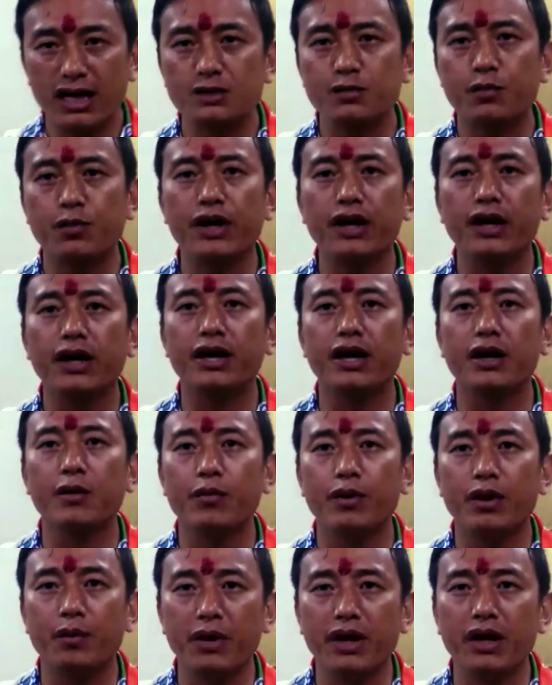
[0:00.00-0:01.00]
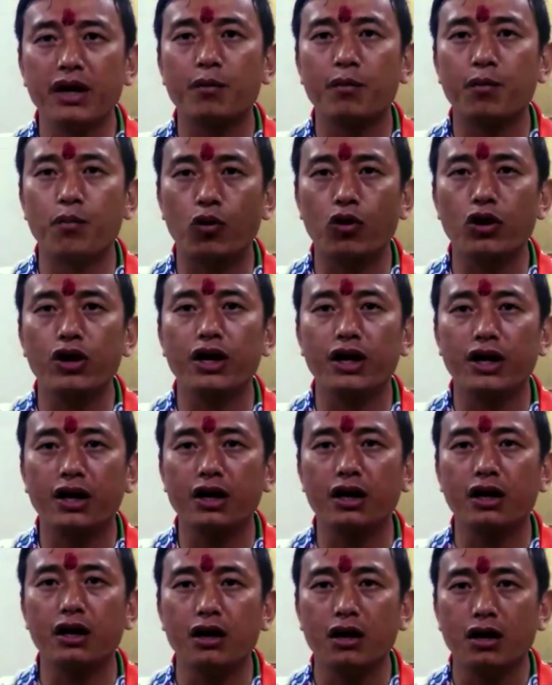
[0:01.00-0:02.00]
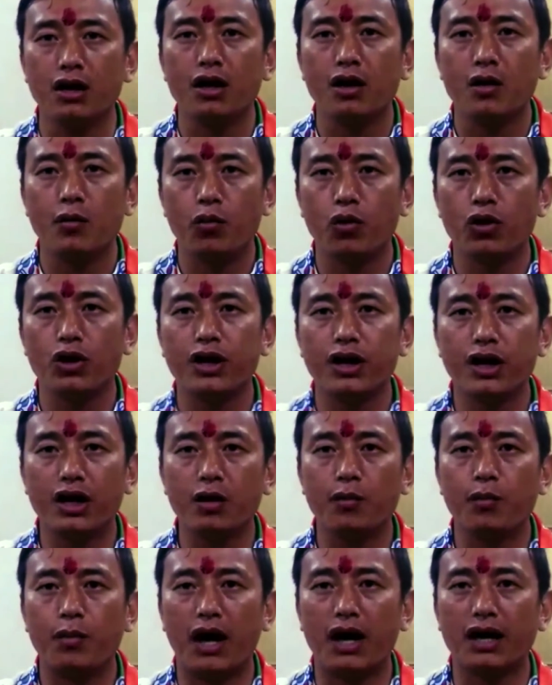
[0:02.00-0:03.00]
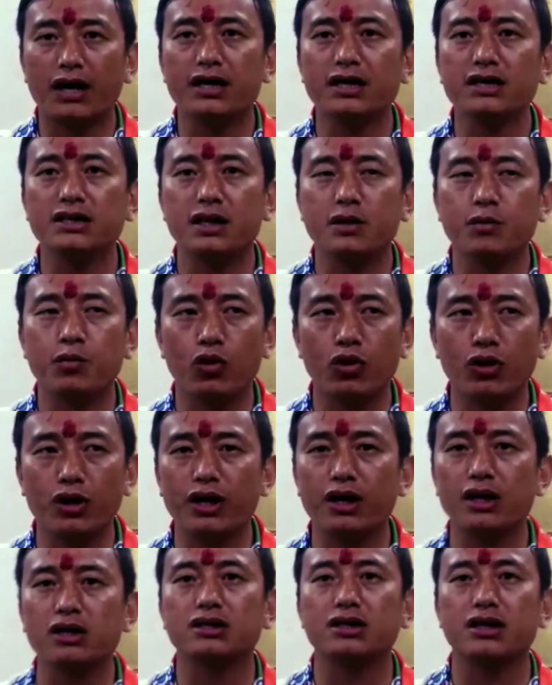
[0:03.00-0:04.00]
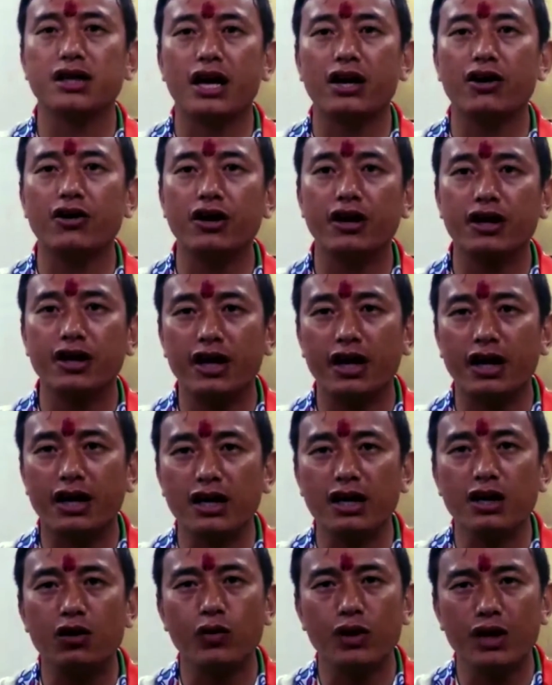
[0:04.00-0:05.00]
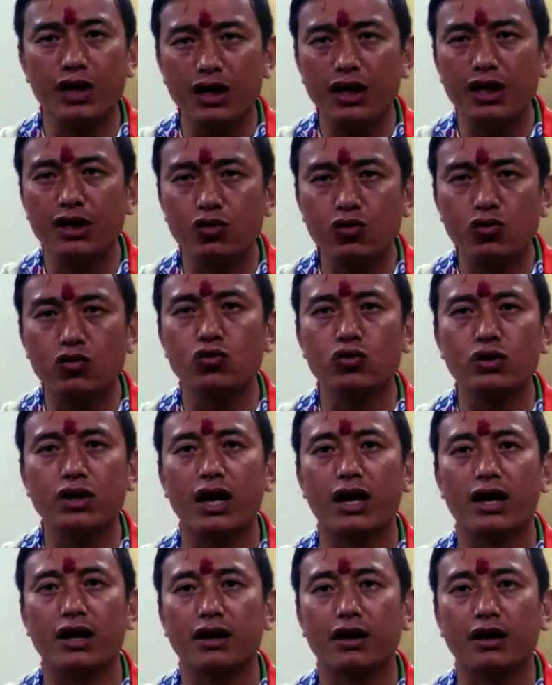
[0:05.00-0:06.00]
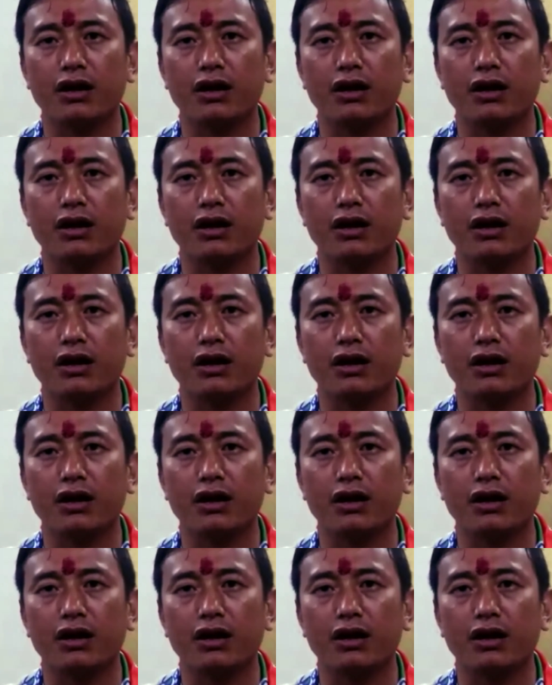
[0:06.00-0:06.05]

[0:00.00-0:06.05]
Let's bring it and make political parties and political scenario in India clean. We need to do that.